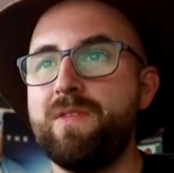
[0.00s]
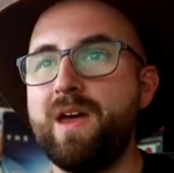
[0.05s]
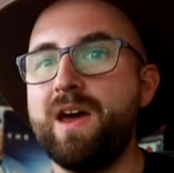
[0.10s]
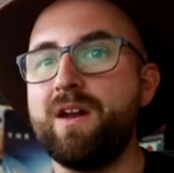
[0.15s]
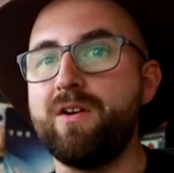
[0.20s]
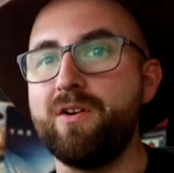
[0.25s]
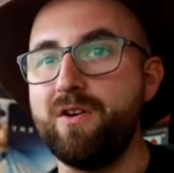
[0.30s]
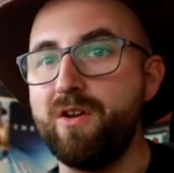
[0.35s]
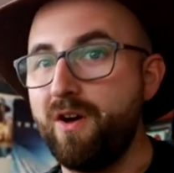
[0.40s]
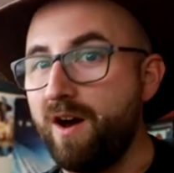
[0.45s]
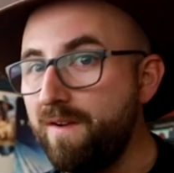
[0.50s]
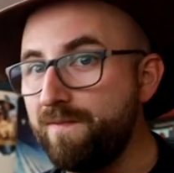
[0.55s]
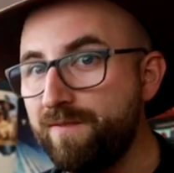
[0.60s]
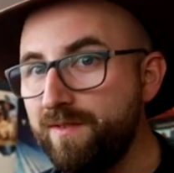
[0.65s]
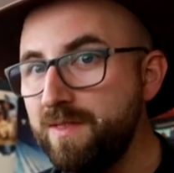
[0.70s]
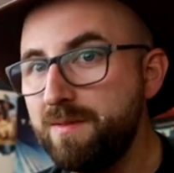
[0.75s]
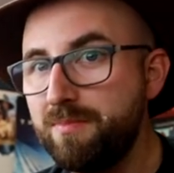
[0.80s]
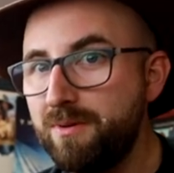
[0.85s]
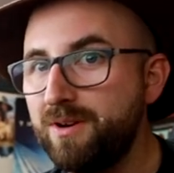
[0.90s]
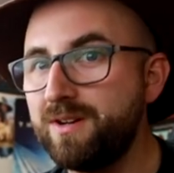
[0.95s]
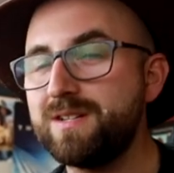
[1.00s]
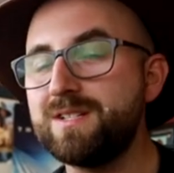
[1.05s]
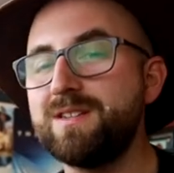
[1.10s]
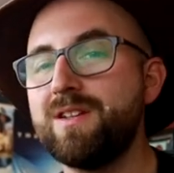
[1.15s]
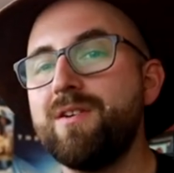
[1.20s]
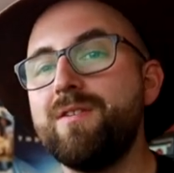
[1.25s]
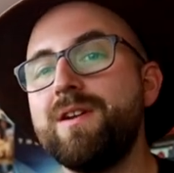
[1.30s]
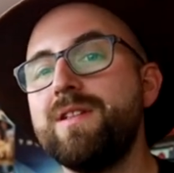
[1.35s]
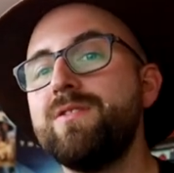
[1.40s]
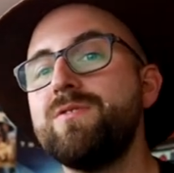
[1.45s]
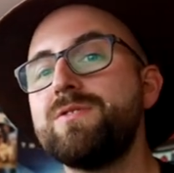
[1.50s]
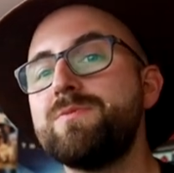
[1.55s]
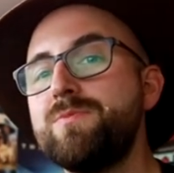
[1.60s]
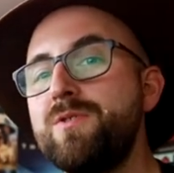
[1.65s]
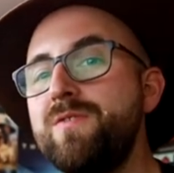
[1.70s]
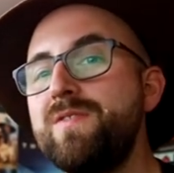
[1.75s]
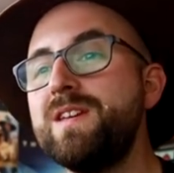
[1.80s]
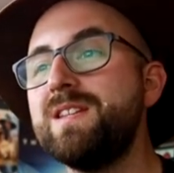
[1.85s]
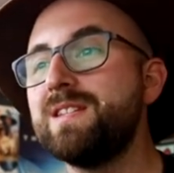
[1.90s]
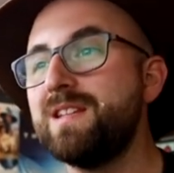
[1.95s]
that are not from the books that are in those
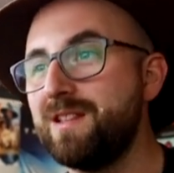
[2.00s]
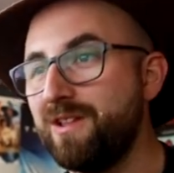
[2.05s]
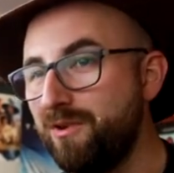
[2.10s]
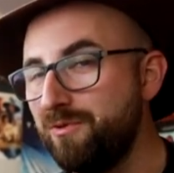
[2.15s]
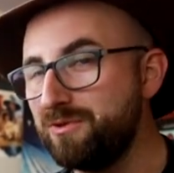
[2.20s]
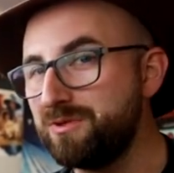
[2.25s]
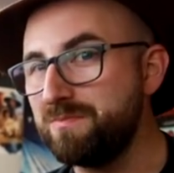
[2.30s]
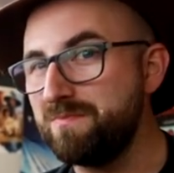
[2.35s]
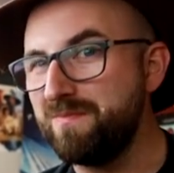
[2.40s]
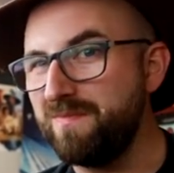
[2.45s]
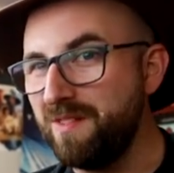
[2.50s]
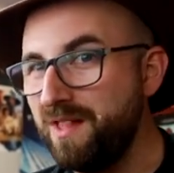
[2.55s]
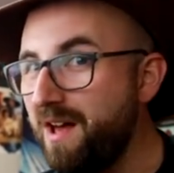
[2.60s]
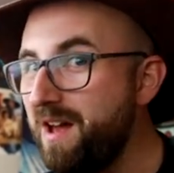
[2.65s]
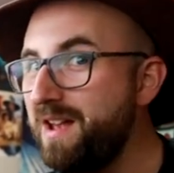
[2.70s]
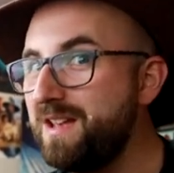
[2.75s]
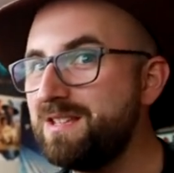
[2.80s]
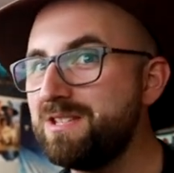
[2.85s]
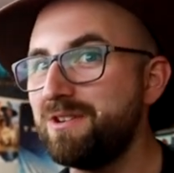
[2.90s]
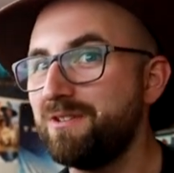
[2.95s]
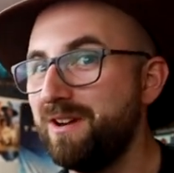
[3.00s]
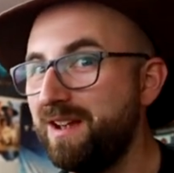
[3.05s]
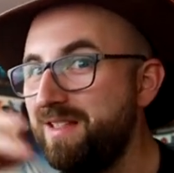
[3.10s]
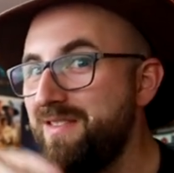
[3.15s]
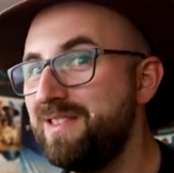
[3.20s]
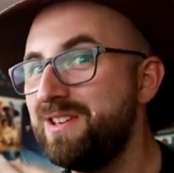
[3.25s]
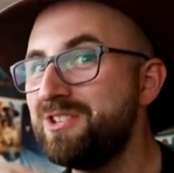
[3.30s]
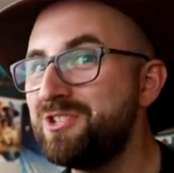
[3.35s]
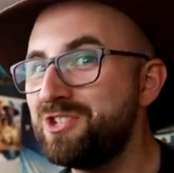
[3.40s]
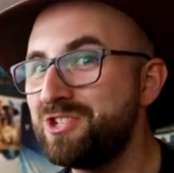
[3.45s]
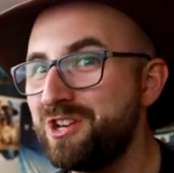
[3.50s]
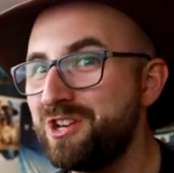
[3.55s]
movies, and those lines are in this